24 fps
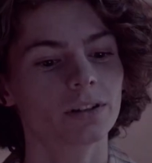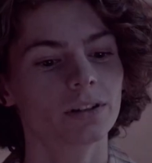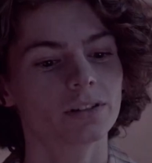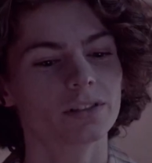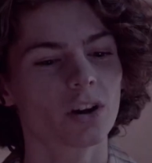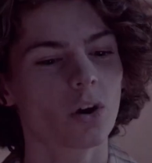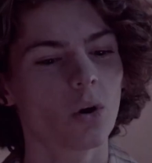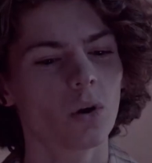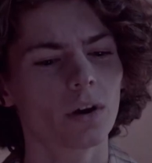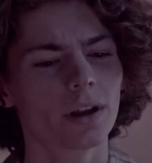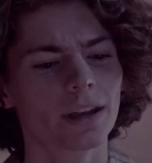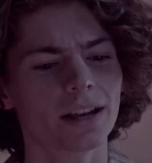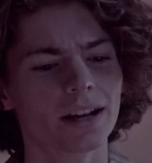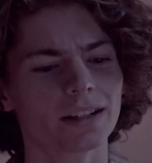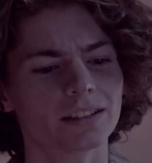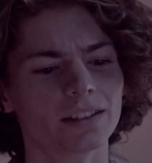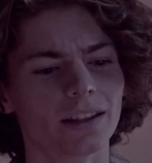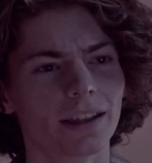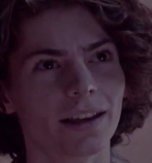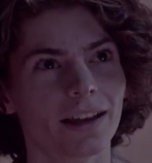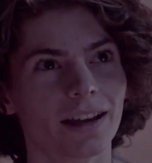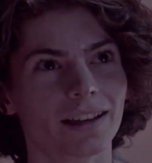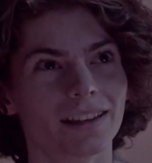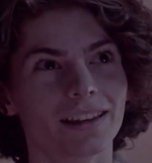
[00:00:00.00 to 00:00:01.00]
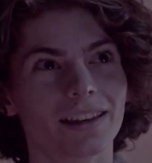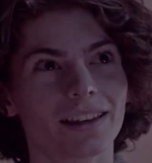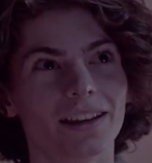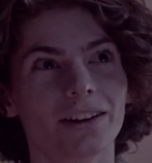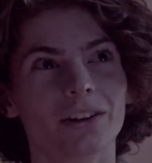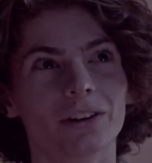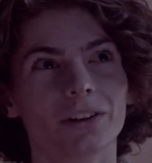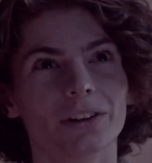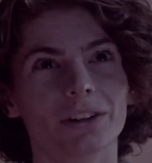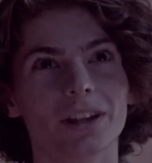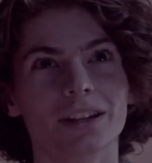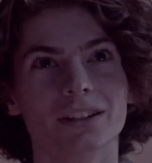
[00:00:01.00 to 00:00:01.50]
Charles's life took a dark
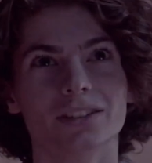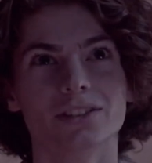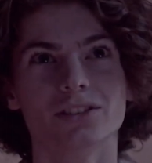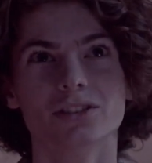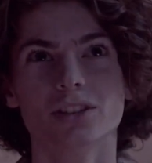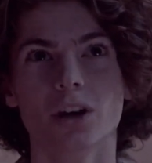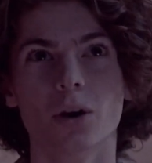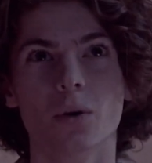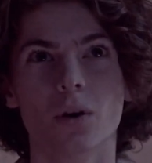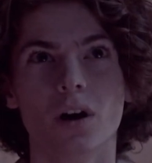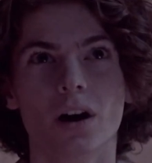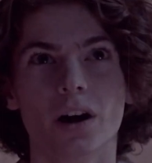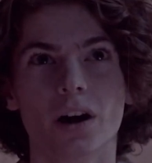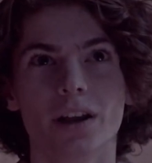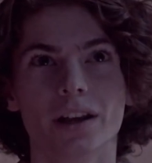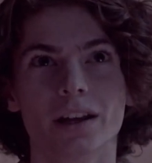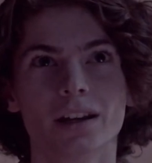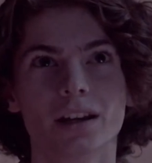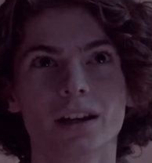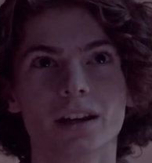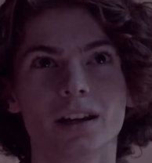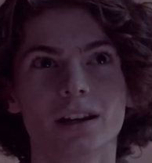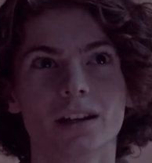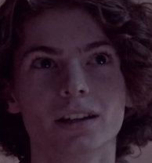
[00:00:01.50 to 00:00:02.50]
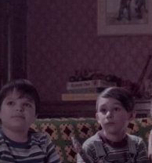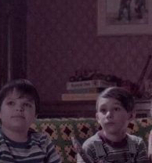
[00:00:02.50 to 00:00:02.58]
turn. Influenced